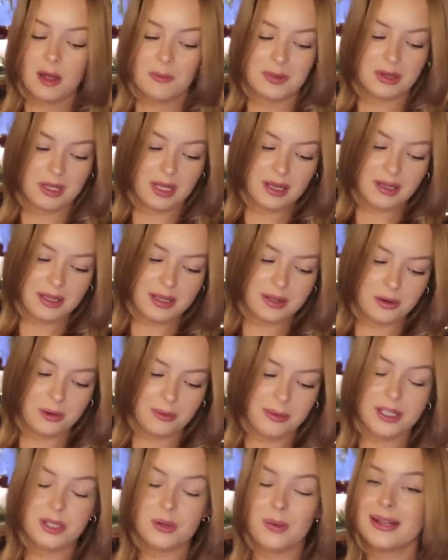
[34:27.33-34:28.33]
But luckily they're
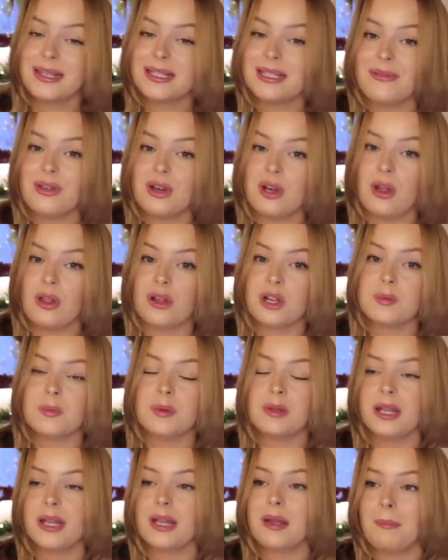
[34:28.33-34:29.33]
only $27,
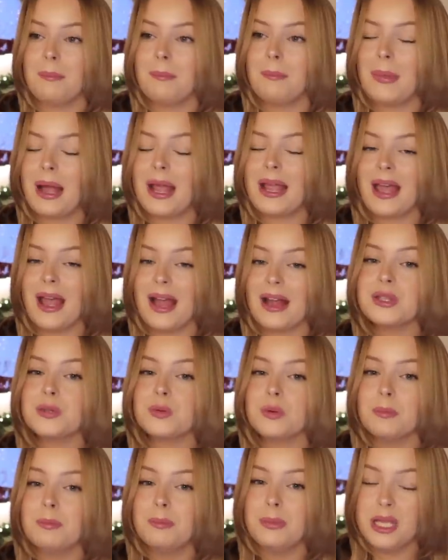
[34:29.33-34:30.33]
but like my cats
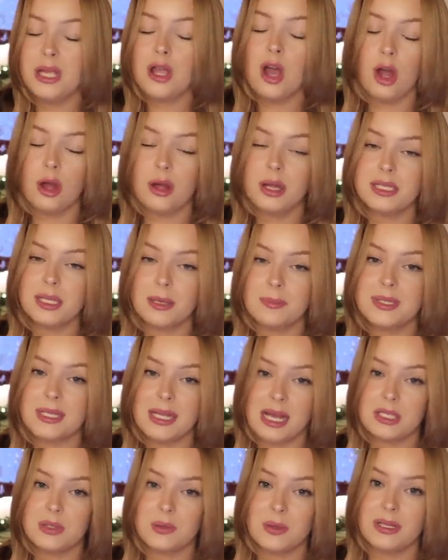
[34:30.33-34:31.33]
were beyond
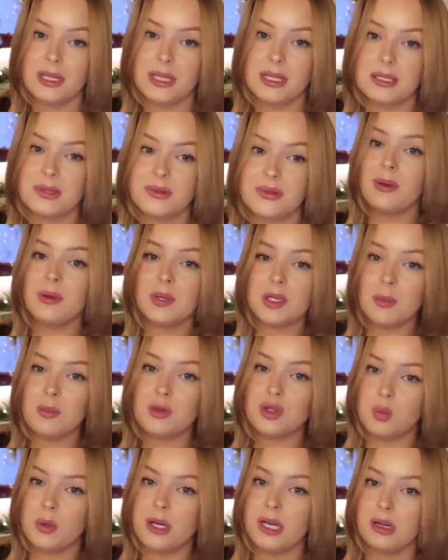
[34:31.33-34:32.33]
obsessed with this. It was
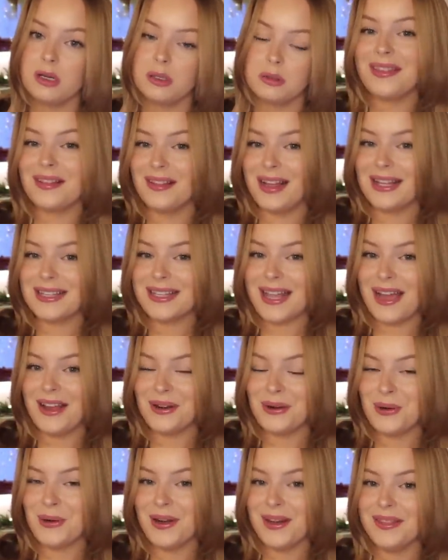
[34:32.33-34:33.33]
almost weird. And the last
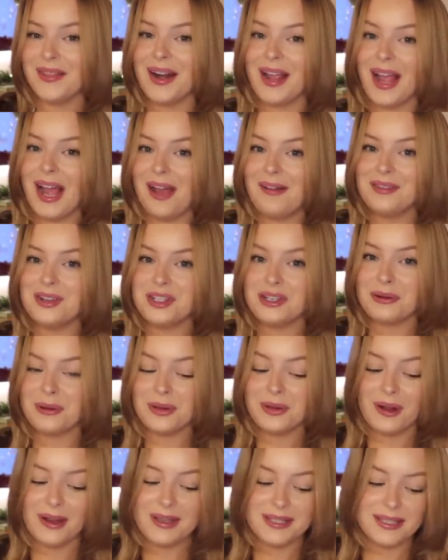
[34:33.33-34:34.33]
category that I have to share
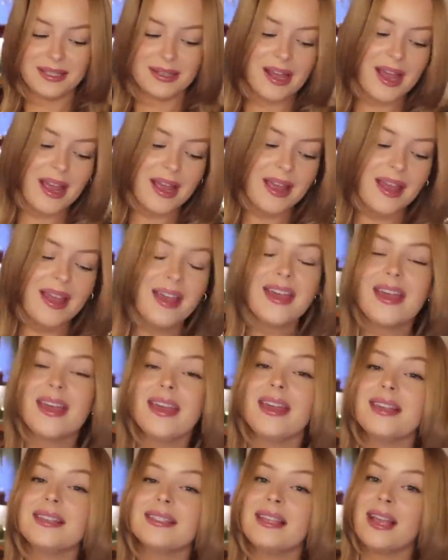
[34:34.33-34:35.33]
with you guys today
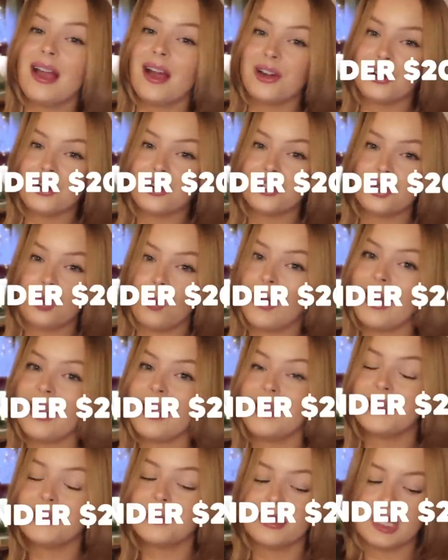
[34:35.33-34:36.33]
is the under
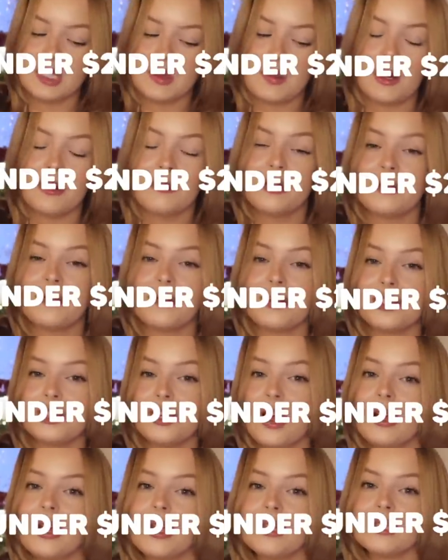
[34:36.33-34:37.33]
20. So this is perfect for
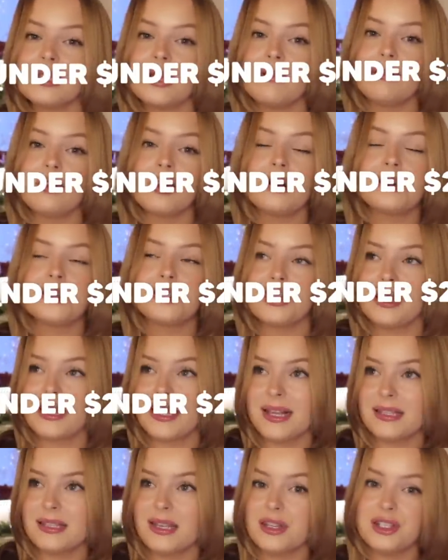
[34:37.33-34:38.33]
stocking stuffers, or
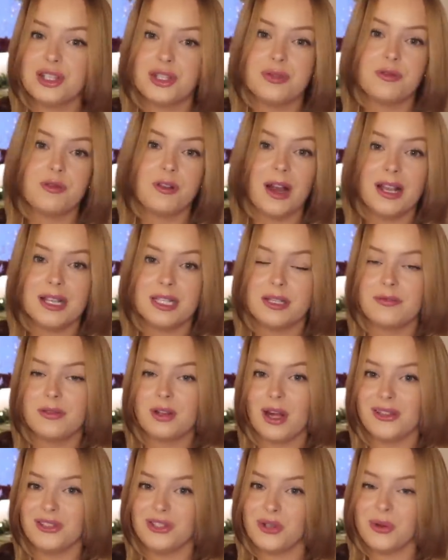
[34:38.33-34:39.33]
like I said, just friends if you
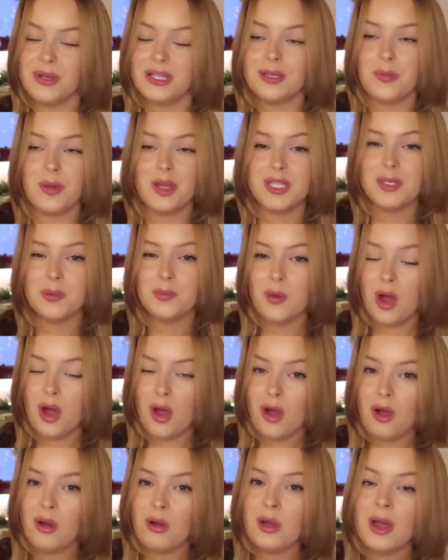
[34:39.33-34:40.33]
guys are doing something
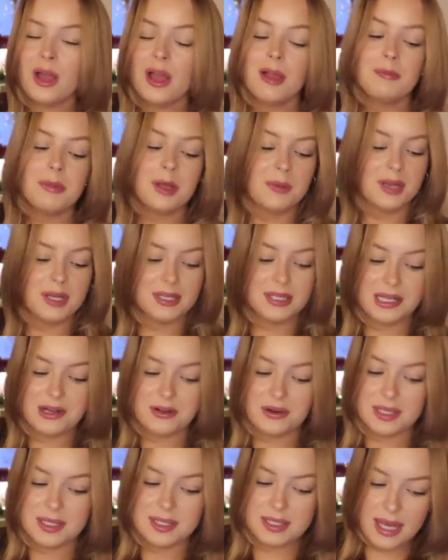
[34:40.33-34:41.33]
small, maybe a
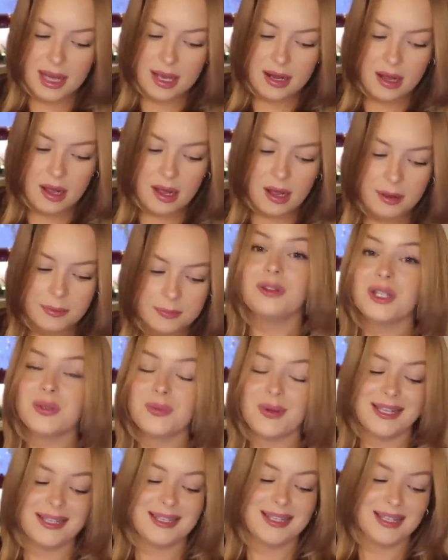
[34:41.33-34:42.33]
secret Santa. First
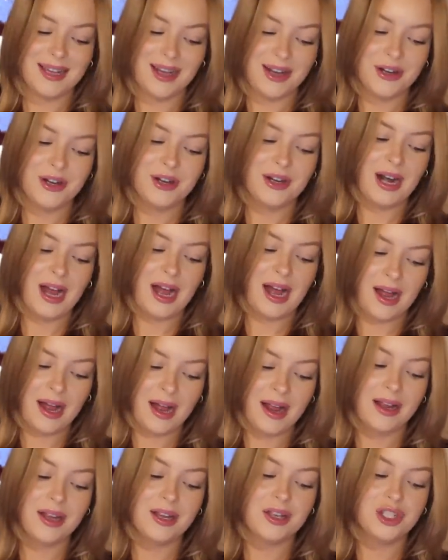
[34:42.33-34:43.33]
one is this under
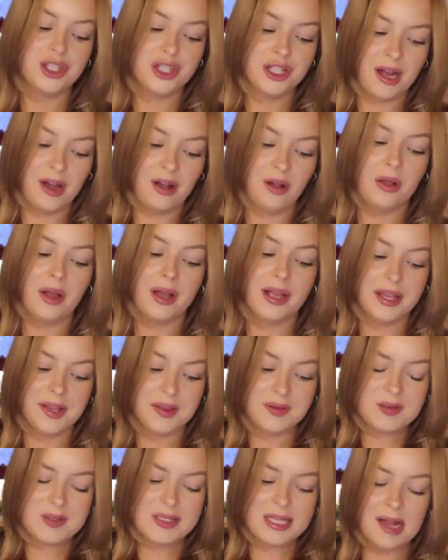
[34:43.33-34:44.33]
eye gel
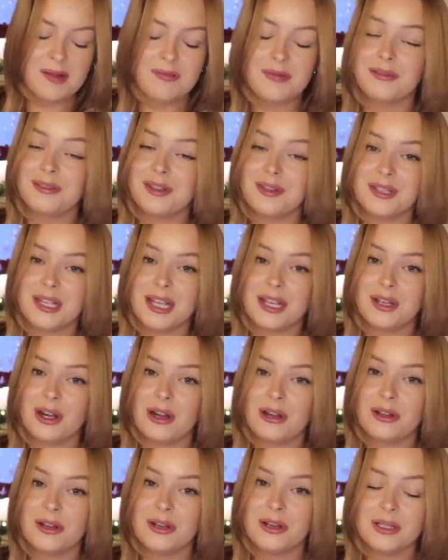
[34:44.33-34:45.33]
gift set for
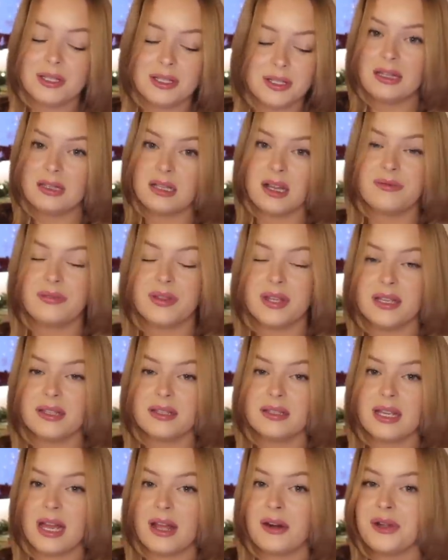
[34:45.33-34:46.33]
$15. I love
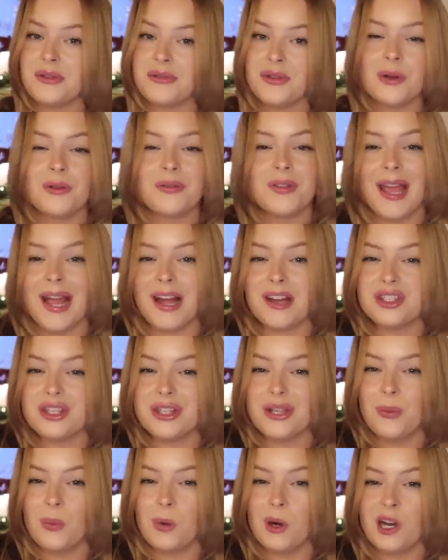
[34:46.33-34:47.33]
these. I don't even know if they
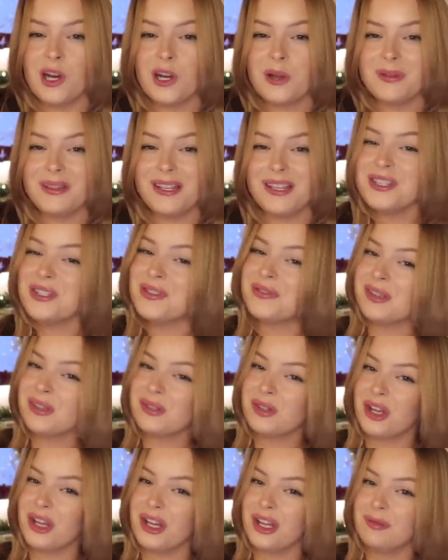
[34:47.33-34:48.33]
actually work, but they just
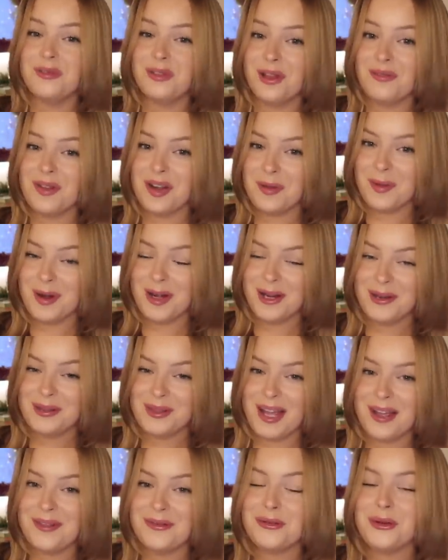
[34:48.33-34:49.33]
feel good. If you have anybody in your
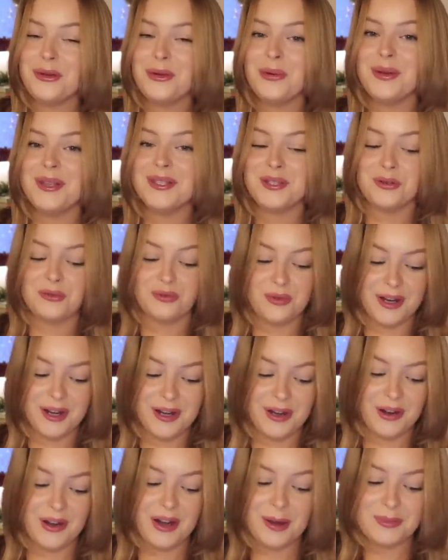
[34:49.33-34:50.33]
life who is a
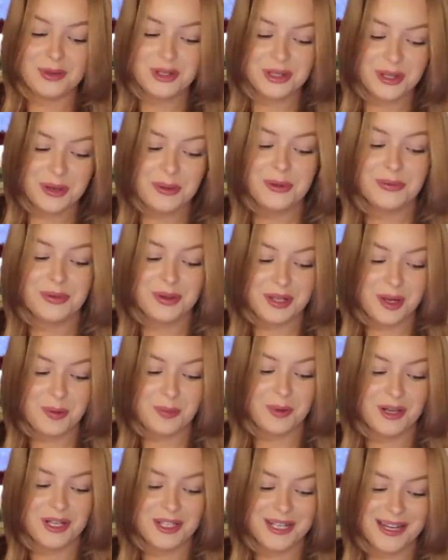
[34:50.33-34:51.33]
reader, I'm sure they would really
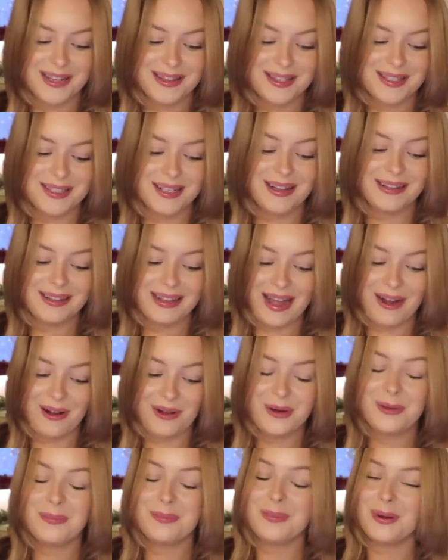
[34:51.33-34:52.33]
appreciate this
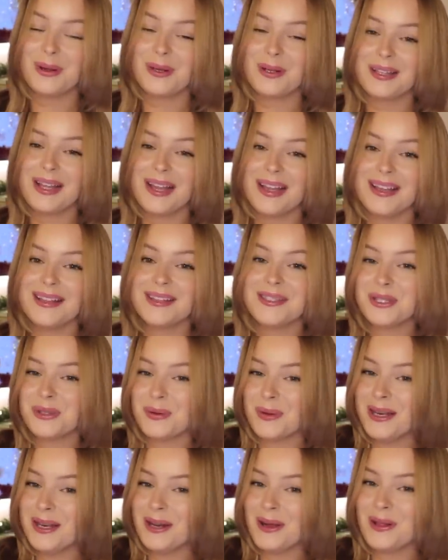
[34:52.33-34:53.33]
cloud book light. It's
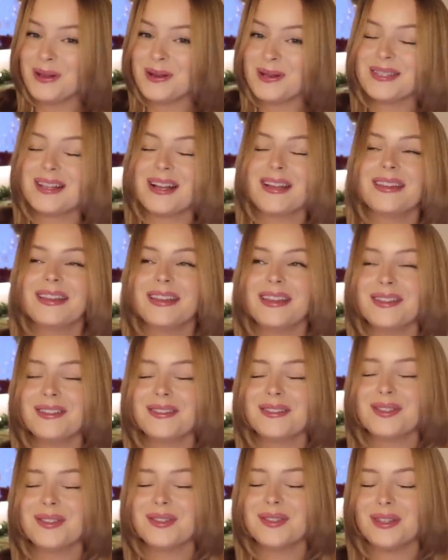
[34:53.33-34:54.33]
$20 and I think
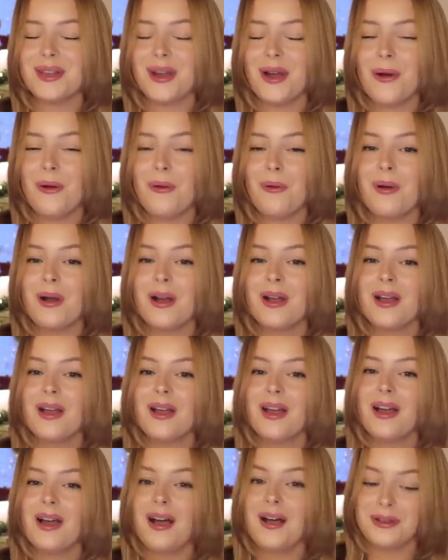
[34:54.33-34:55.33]
it's so
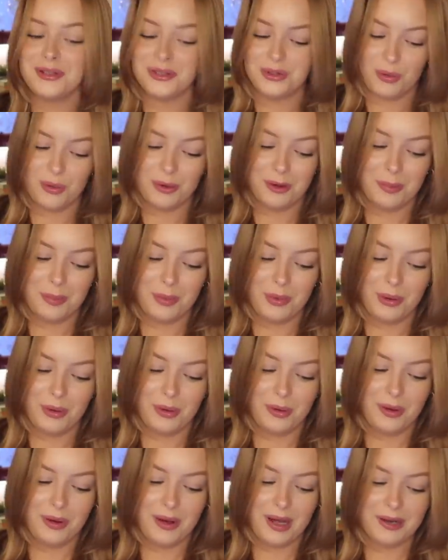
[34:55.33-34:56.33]
adorable.